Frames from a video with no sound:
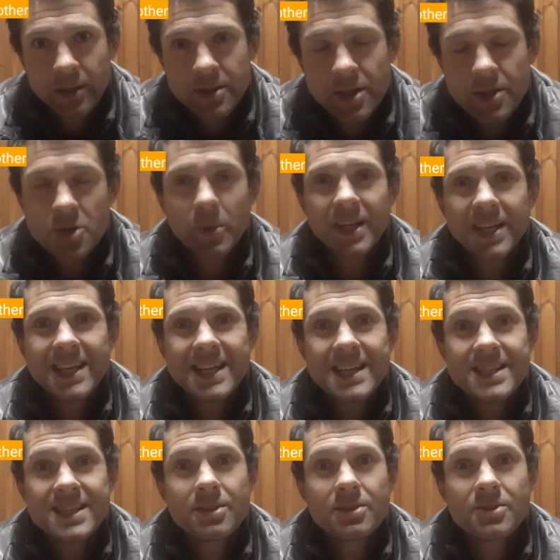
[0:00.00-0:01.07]
So it's quite
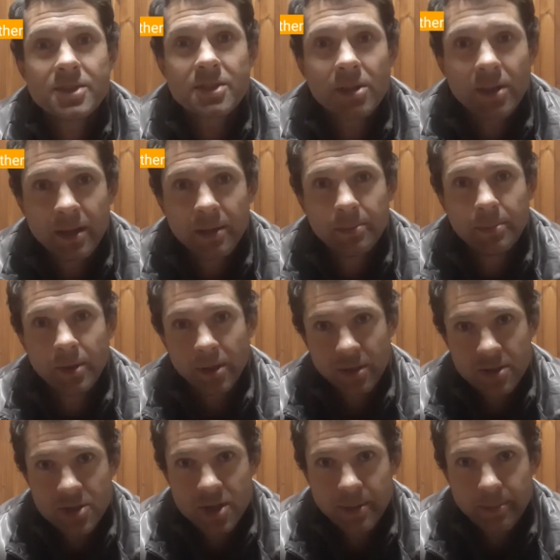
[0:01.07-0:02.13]
easy to start the
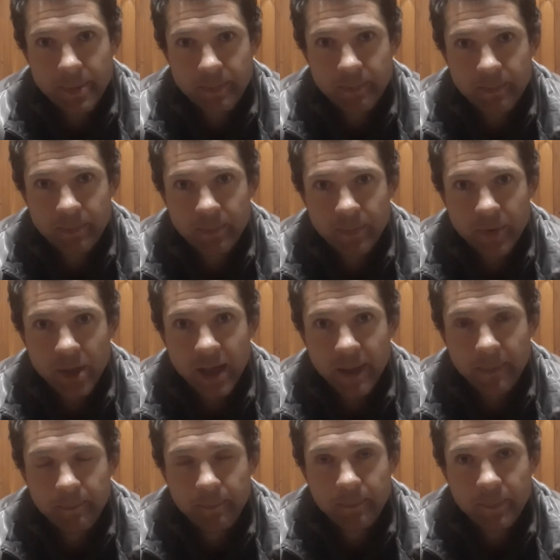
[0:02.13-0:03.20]
partnership.
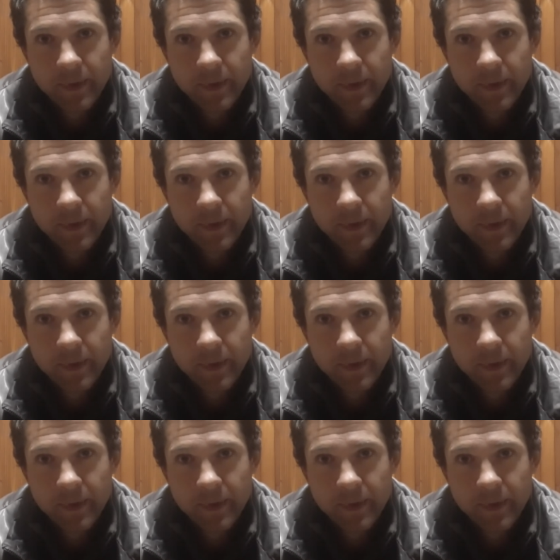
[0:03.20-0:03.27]
Okay.